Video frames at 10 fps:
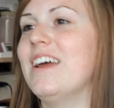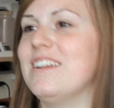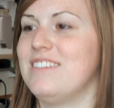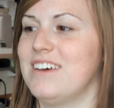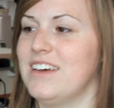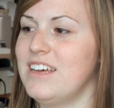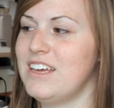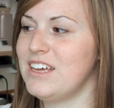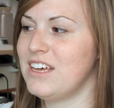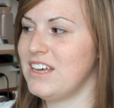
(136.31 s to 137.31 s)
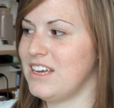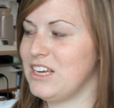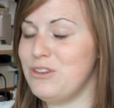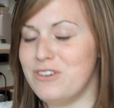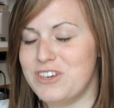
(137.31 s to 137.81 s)
It's a
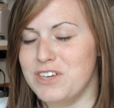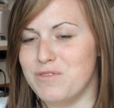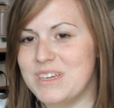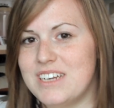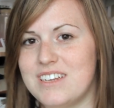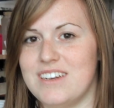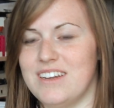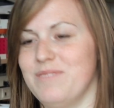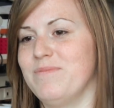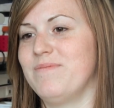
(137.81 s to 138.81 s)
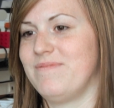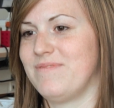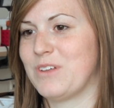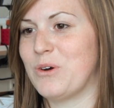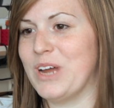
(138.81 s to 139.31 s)
huge achievement, and I'm
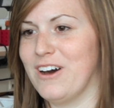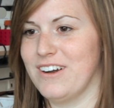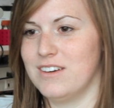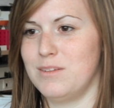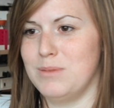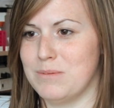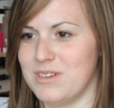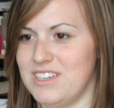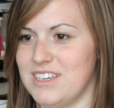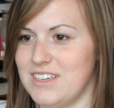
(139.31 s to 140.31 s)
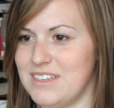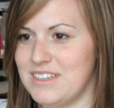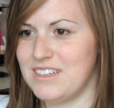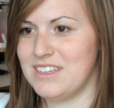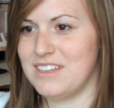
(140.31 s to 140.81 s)
quite honored to be able to
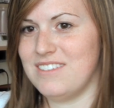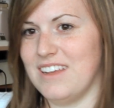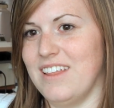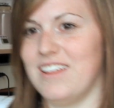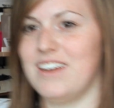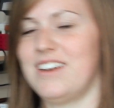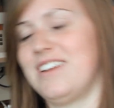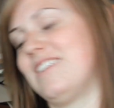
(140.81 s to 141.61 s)
say that